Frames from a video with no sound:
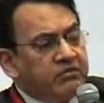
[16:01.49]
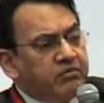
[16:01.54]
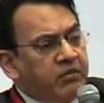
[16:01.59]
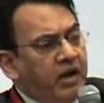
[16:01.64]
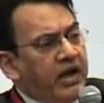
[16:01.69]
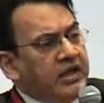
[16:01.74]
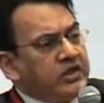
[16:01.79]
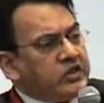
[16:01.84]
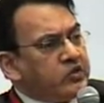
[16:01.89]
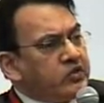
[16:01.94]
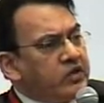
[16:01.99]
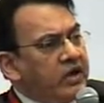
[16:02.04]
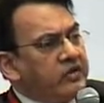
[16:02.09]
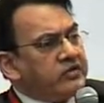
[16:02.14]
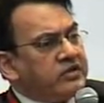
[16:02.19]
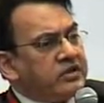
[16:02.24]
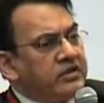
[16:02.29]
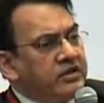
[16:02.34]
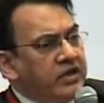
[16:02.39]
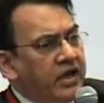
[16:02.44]
March
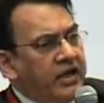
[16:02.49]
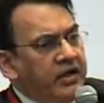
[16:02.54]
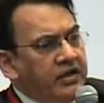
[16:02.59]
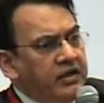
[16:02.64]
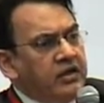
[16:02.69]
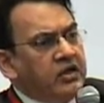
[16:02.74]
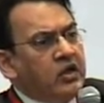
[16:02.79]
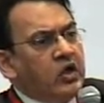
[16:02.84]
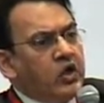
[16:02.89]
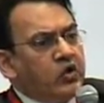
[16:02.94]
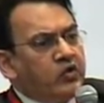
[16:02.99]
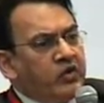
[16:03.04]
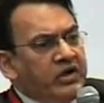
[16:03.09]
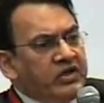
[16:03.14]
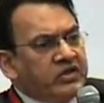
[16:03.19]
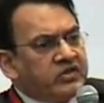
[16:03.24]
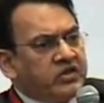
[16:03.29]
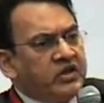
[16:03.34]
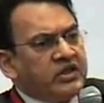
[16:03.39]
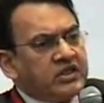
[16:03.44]
2009.
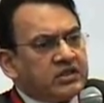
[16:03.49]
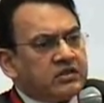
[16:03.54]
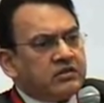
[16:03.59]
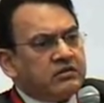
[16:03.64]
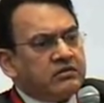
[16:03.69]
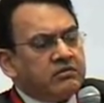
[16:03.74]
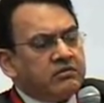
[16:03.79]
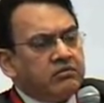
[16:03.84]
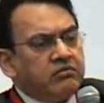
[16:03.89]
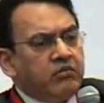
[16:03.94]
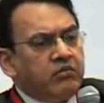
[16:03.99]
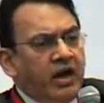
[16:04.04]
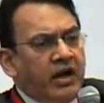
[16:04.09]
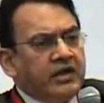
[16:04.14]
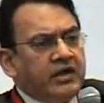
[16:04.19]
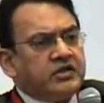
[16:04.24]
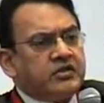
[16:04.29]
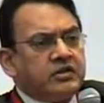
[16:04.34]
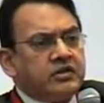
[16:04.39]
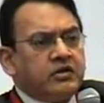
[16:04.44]
26th
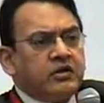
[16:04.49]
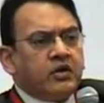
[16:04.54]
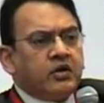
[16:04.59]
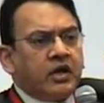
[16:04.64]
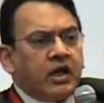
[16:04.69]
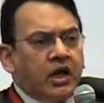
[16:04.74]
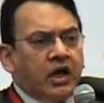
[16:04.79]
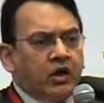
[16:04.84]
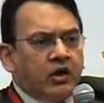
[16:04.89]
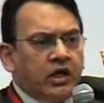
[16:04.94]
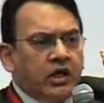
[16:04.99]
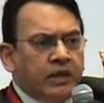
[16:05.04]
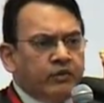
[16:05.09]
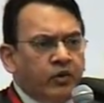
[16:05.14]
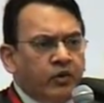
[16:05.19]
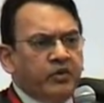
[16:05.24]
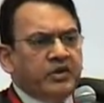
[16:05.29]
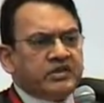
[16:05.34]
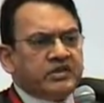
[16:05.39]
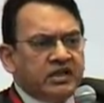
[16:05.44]
March,
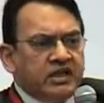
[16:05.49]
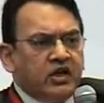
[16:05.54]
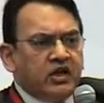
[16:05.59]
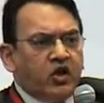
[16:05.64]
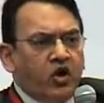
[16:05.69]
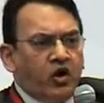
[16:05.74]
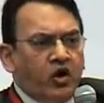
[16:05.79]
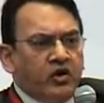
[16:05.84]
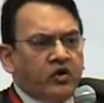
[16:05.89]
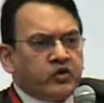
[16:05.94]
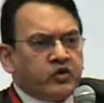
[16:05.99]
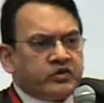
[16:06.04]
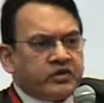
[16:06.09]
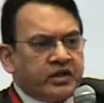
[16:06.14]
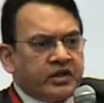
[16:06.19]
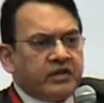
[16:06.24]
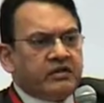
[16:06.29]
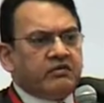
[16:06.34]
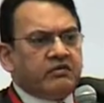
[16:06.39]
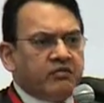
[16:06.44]
Ibobi Singh called to
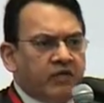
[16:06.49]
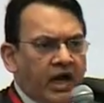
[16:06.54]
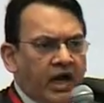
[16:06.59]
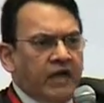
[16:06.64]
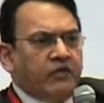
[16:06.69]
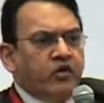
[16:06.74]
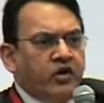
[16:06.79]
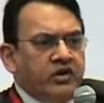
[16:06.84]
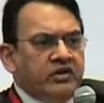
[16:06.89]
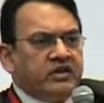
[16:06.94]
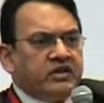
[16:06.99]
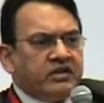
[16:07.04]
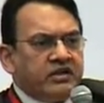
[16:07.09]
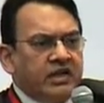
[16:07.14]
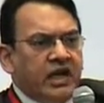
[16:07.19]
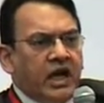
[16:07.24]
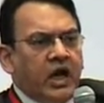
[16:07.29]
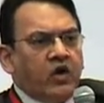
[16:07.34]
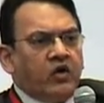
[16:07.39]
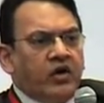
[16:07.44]
say, I want it
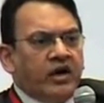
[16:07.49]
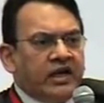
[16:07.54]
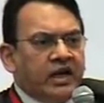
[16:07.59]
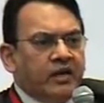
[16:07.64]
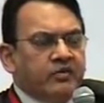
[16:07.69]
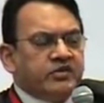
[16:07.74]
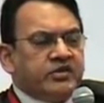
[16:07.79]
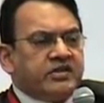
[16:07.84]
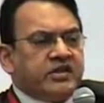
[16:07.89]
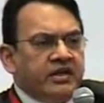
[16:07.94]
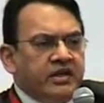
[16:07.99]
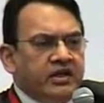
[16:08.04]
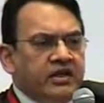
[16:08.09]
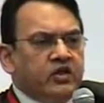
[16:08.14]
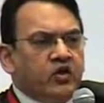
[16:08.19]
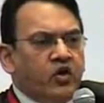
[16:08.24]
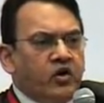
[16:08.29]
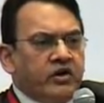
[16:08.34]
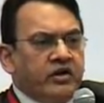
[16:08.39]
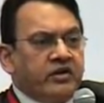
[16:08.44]
now and I'm
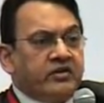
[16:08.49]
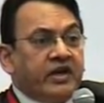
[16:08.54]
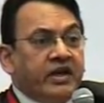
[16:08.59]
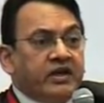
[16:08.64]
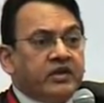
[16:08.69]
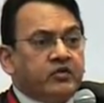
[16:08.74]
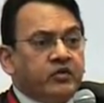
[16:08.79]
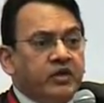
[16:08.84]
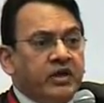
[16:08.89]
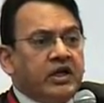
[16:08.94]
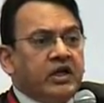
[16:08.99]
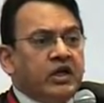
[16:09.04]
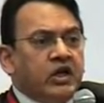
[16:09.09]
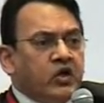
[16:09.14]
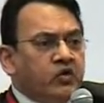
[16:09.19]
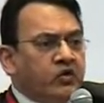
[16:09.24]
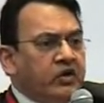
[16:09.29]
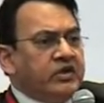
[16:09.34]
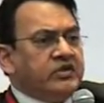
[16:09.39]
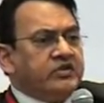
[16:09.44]
sending the order right away.
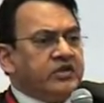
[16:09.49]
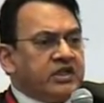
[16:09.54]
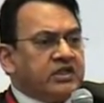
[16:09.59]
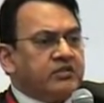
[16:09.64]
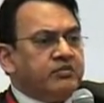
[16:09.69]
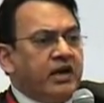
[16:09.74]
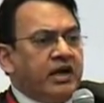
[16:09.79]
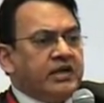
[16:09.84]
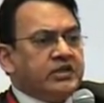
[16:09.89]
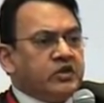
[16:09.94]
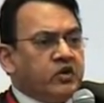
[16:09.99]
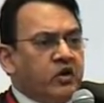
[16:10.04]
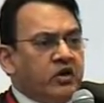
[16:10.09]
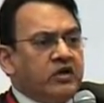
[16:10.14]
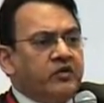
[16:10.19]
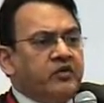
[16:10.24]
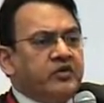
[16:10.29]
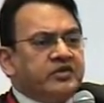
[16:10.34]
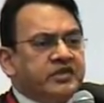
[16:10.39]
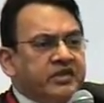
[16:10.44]
26th March, the
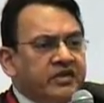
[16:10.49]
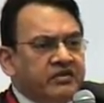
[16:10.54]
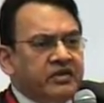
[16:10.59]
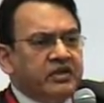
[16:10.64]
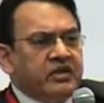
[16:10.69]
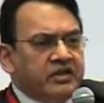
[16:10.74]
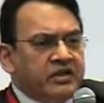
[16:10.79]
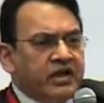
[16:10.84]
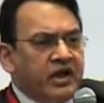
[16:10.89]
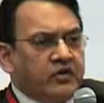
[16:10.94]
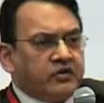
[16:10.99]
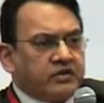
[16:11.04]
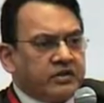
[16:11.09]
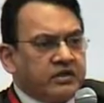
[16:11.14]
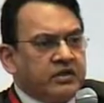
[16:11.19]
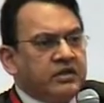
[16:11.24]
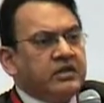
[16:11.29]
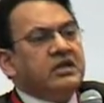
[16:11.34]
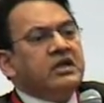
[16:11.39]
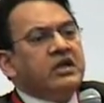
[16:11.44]
order was
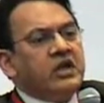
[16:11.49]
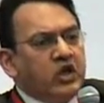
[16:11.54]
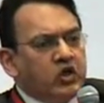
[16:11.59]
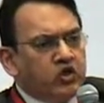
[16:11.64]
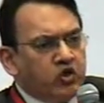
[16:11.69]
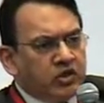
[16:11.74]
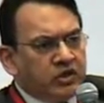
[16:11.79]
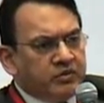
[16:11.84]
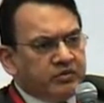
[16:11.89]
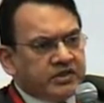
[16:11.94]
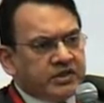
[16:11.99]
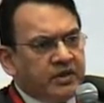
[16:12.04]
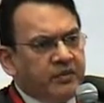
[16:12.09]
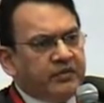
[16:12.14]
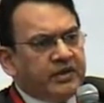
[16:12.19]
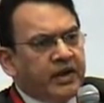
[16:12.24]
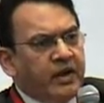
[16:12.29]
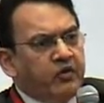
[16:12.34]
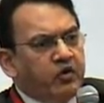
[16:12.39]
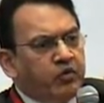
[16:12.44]
70,000. It took them
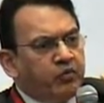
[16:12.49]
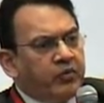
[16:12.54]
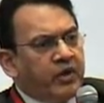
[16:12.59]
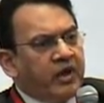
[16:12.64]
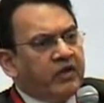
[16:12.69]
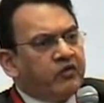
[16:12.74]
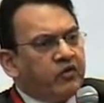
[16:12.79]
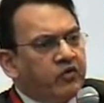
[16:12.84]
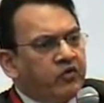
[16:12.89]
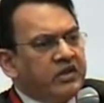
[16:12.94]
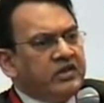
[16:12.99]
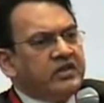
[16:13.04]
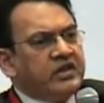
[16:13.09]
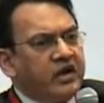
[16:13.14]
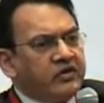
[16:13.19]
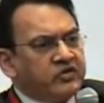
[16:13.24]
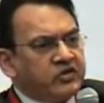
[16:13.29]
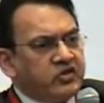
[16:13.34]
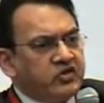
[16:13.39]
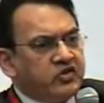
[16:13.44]
some time to pay for
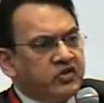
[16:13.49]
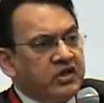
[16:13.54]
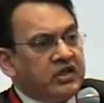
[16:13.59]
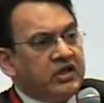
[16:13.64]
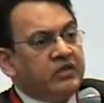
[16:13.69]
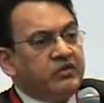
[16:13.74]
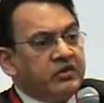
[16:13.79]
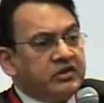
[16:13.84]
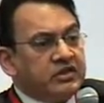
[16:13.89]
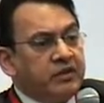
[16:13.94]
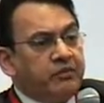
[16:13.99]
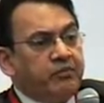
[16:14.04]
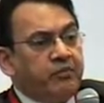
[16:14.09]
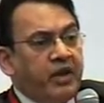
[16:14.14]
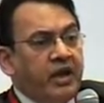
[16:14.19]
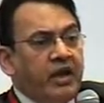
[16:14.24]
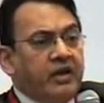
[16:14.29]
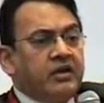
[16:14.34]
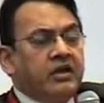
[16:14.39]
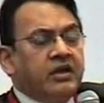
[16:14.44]
1,000 children, which they
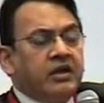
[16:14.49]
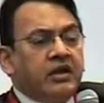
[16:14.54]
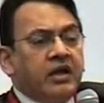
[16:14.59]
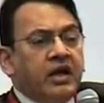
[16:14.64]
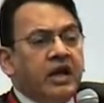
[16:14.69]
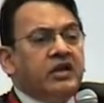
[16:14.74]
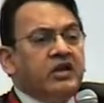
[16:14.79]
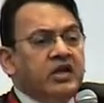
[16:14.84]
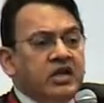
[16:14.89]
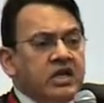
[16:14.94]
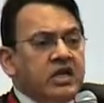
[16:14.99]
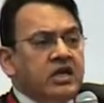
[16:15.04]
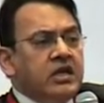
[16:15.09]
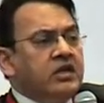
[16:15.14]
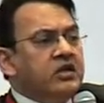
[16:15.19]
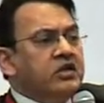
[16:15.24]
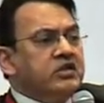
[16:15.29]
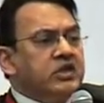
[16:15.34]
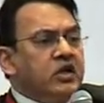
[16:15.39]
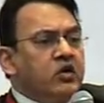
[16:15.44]
paid. And
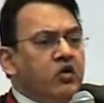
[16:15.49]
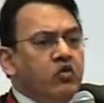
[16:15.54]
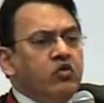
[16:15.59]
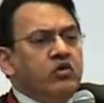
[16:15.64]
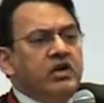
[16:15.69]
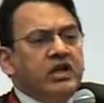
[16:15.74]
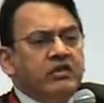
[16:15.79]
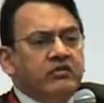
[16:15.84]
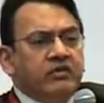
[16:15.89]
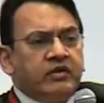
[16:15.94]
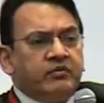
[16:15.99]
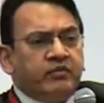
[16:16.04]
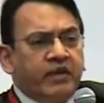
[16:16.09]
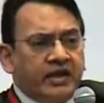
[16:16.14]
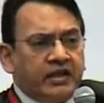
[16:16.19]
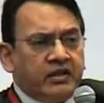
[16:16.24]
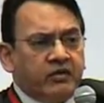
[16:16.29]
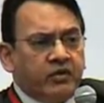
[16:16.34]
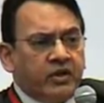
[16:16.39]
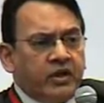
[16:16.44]
he is the only one,
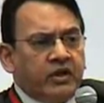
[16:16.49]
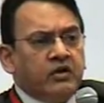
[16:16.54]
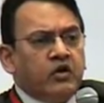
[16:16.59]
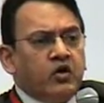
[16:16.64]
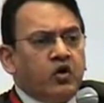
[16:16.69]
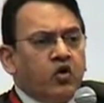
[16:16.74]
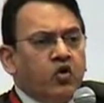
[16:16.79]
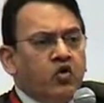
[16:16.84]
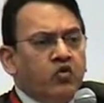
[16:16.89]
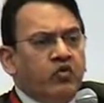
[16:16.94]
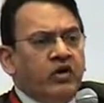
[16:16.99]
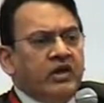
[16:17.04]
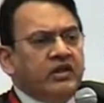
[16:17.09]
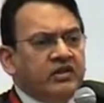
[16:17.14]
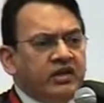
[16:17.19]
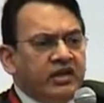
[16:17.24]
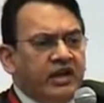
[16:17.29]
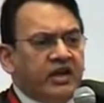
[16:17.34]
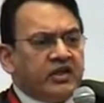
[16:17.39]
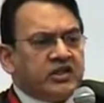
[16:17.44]
by the way, who won
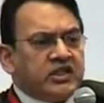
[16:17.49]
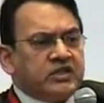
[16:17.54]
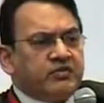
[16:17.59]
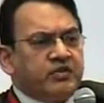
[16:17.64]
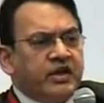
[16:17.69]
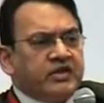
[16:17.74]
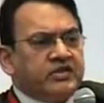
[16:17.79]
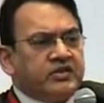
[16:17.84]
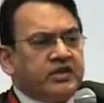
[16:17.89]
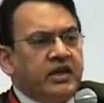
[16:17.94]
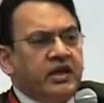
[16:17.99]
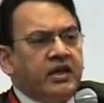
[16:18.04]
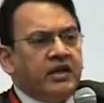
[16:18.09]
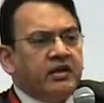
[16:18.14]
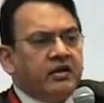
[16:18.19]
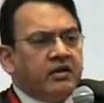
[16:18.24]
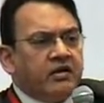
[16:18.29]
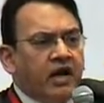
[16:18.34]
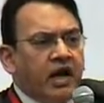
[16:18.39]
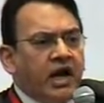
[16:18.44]
the elections by
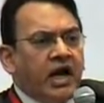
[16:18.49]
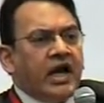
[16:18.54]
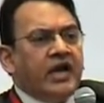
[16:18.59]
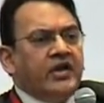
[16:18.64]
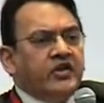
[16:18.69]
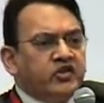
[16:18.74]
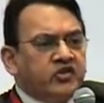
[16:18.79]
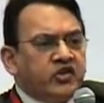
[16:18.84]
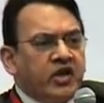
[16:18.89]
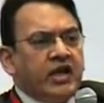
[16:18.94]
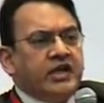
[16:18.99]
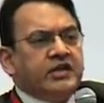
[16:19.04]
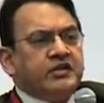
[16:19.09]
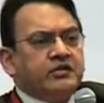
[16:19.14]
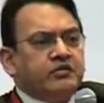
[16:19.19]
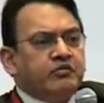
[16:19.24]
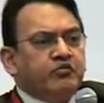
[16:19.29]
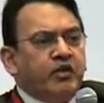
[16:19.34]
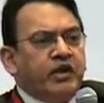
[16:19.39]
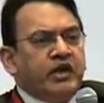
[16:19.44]
saying, I
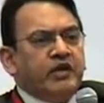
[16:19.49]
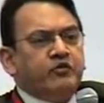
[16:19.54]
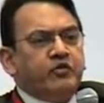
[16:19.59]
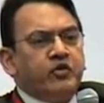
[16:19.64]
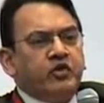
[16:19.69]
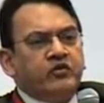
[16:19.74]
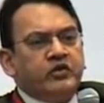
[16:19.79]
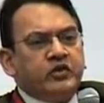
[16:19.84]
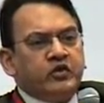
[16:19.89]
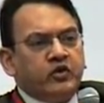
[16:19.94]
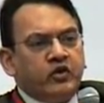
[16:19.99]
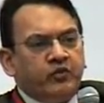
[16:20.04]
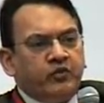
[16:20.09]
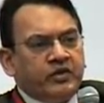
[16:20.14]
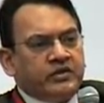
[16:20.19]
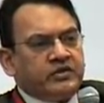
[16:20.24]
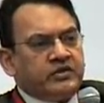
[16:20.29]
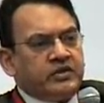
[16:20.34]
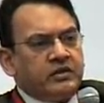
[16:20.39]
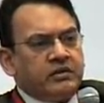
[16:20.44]
changed Manipur with
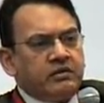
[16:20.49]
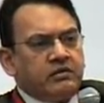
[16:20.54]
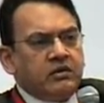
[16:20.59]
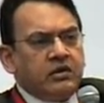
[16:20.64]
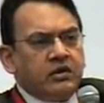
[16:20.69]
OLPC.